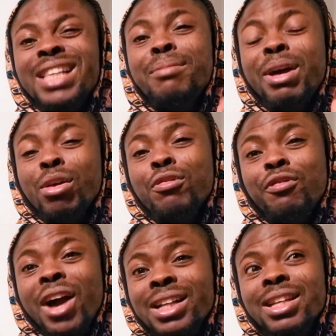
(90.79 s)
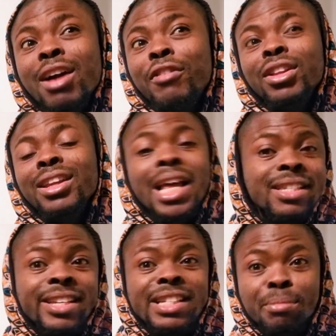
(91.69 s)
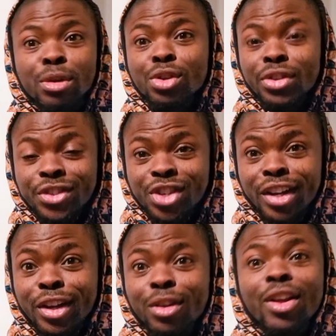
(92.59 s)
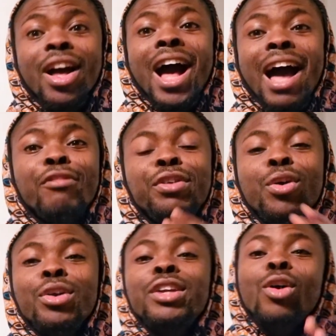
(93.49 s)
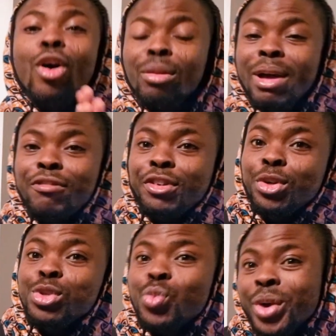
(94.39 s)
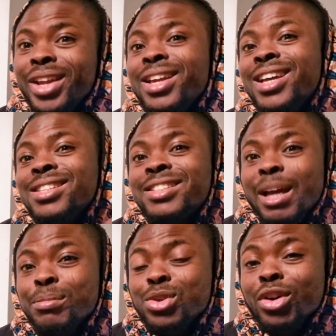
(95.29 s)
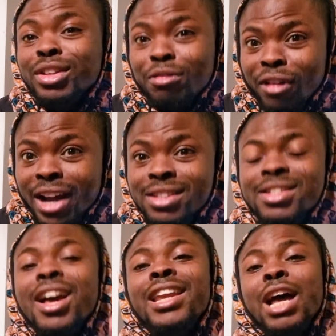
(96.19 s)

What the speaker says: As a matter of fact, for the last 6 months on this channel, I've recorded all my videos with a Samsung device.